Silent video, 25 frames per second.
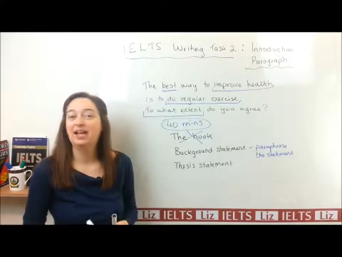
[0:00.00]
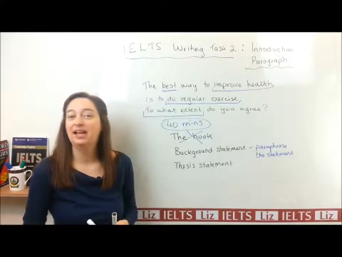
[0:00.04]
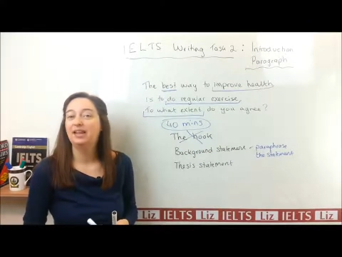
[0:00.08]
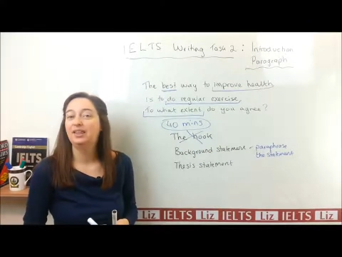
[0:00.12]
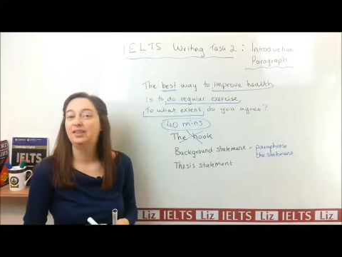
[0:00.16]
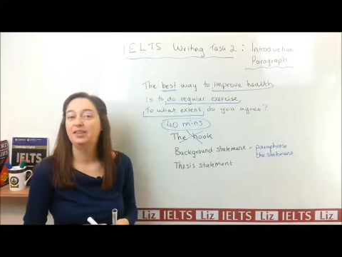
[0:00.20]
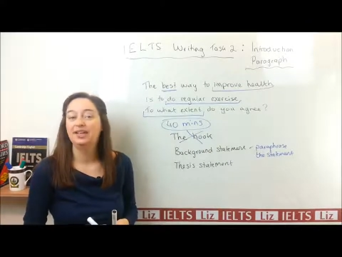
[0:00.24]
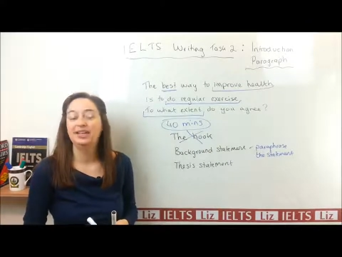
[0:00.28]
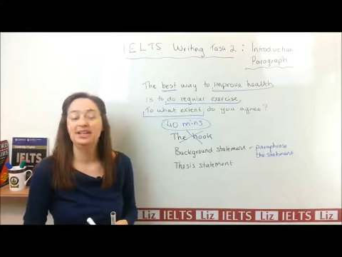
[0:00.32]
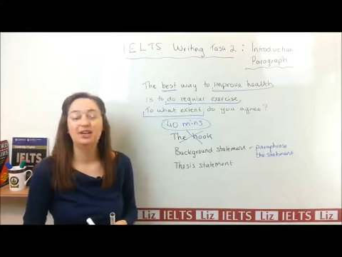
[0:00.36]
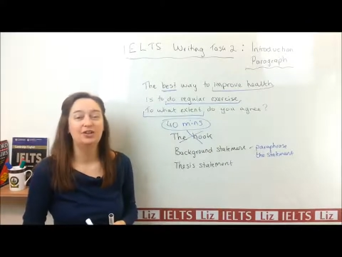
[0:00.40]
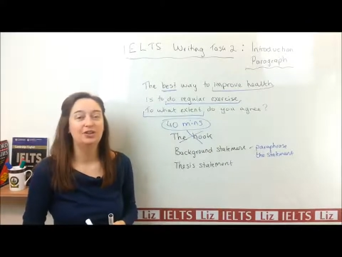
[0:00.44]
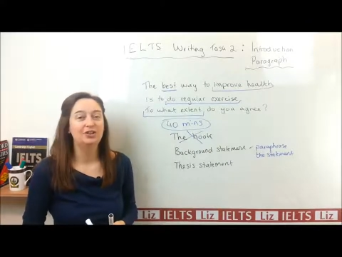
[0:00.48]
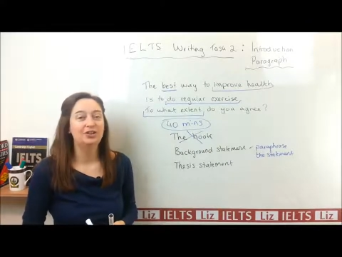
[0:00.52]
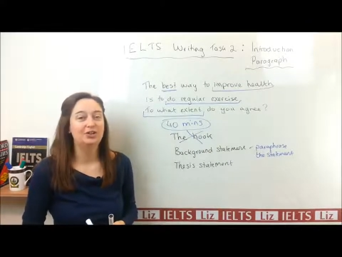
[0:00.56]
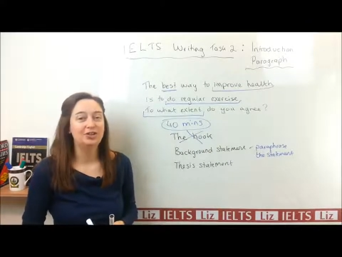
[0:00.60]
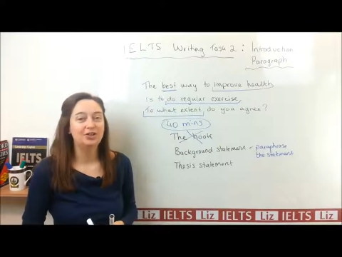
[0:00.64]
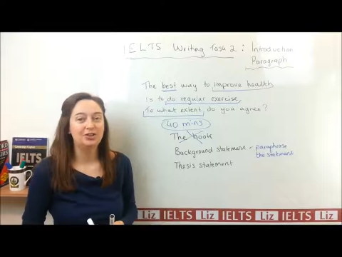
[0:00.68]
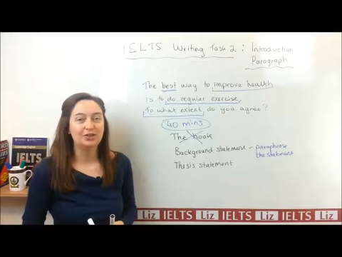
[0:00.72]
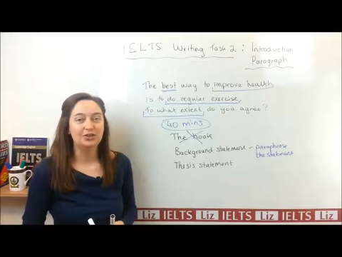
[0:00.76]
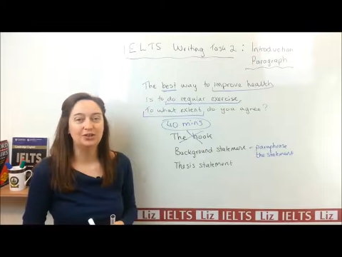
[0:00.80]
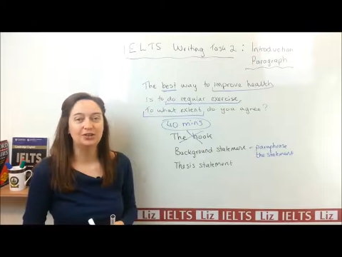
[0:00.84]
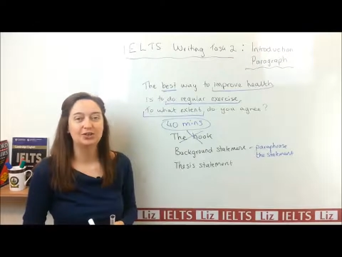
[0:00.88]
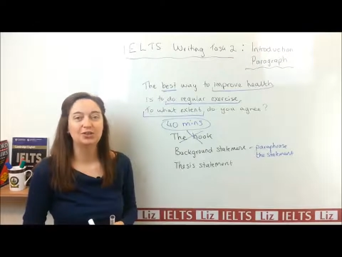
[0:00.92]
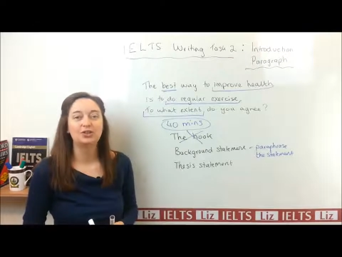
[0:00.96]
they are
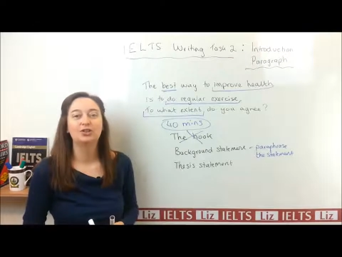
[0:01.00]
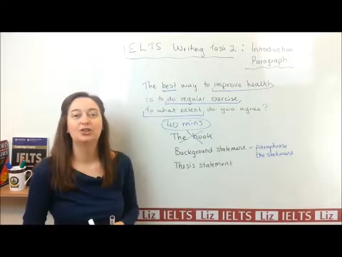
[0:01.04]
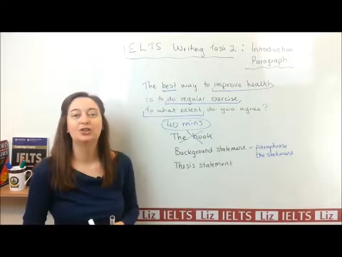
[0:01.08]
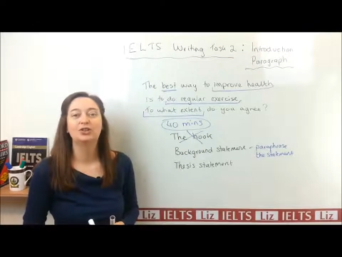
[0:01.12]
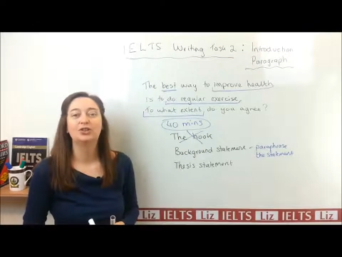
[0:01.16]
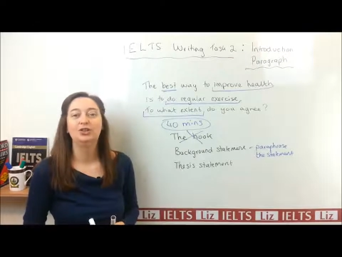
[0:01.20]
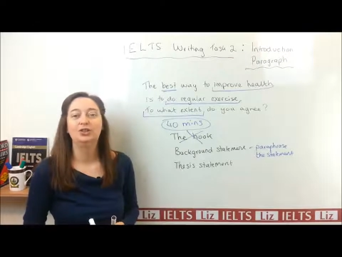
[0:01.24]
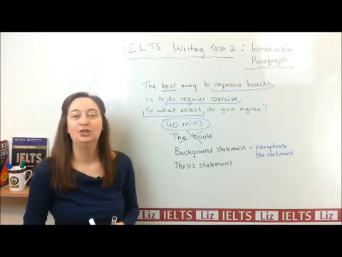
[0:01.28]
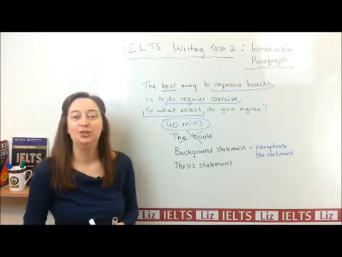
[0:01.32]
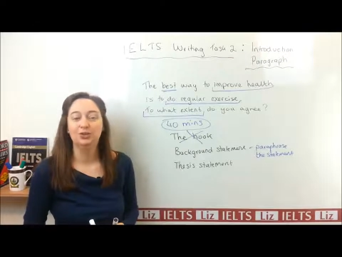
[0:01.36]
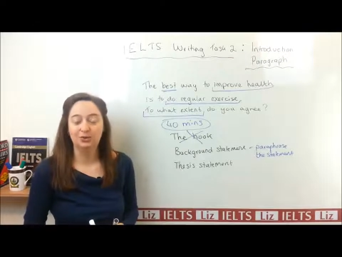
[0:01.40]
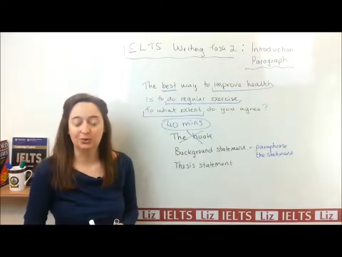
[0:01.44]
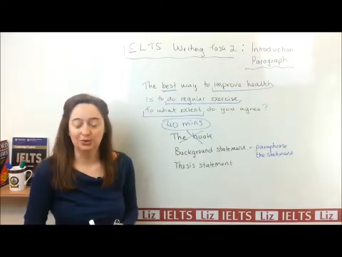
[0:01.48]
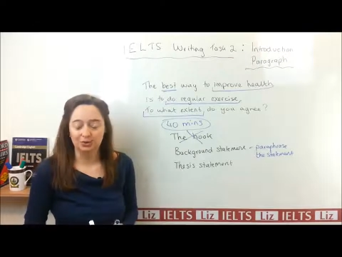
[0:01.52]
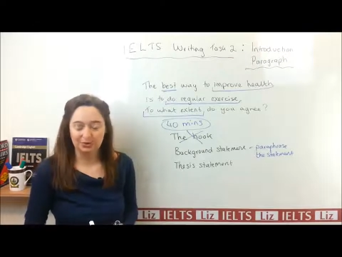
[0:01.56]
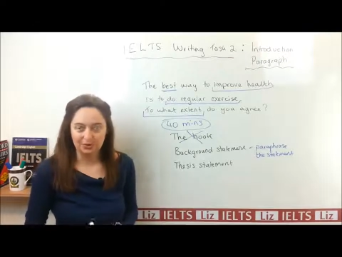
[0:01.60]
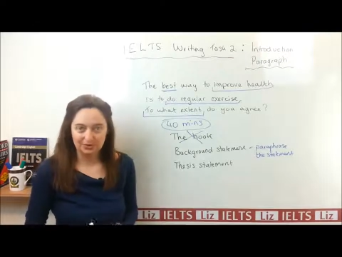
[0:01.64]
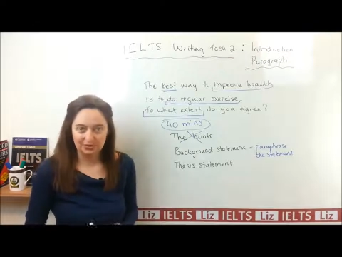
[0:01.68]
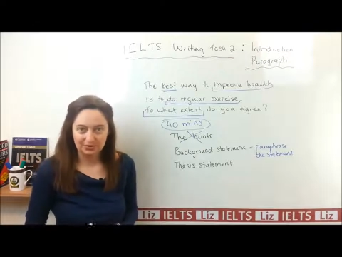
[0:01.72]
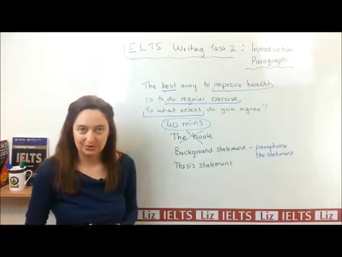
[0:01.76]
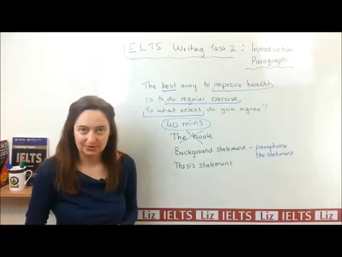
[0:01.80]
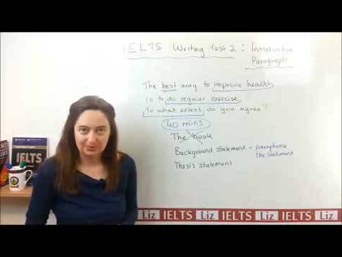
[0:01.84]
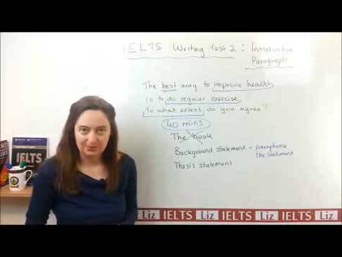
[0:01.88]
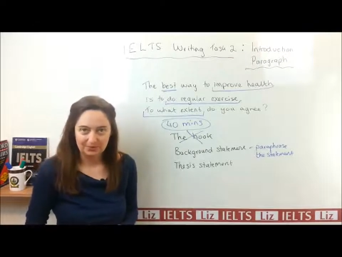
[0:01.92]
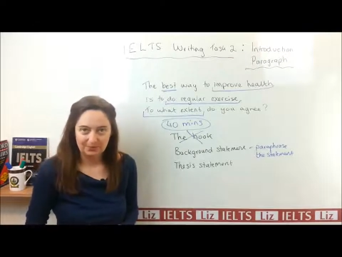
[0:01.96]
not
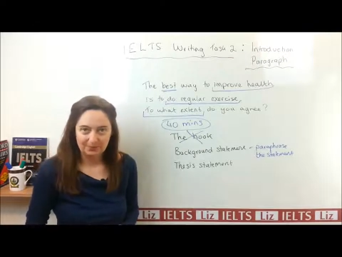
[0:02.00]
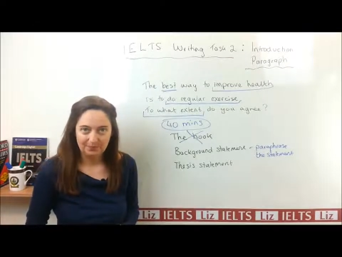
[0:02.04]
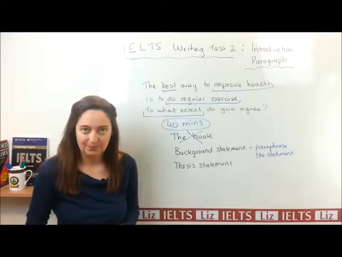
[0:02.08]
yours,